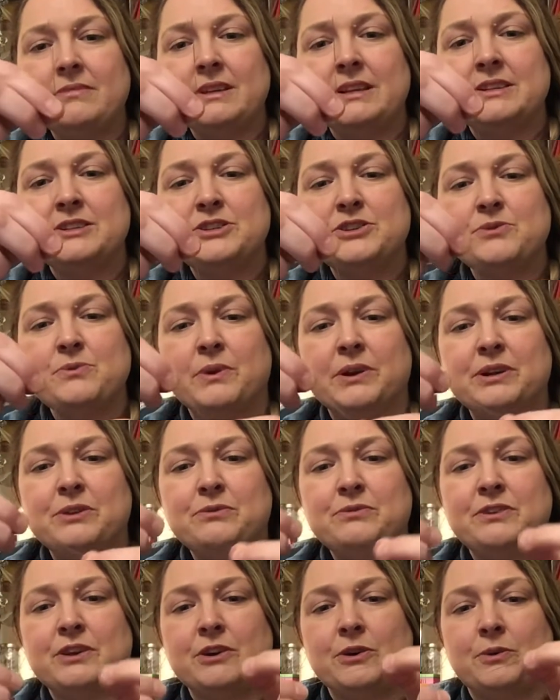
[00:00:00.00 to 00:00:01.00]
is you want to
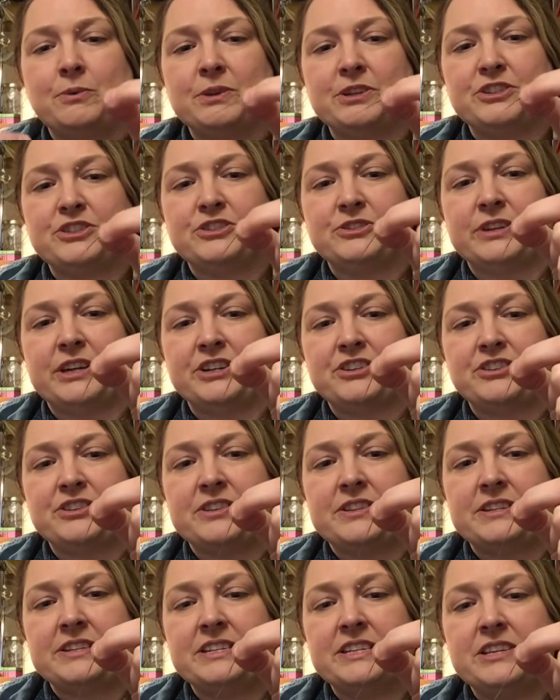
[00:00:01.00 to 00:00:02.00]
feel which
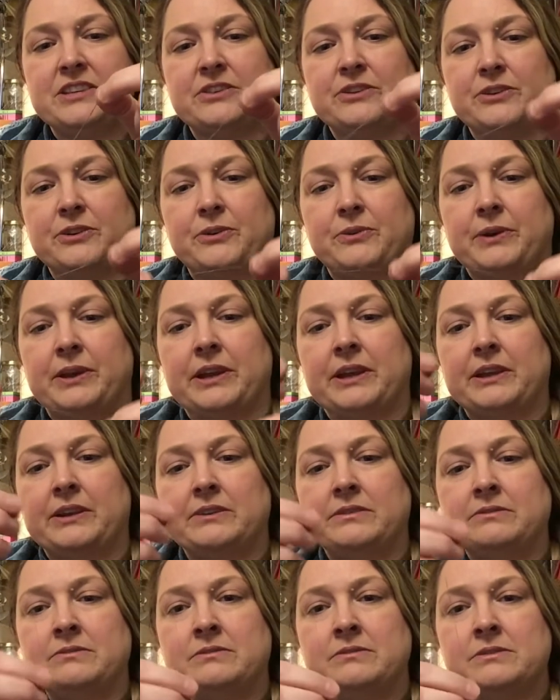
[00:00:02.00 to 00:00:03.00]
direction the teeth are going in.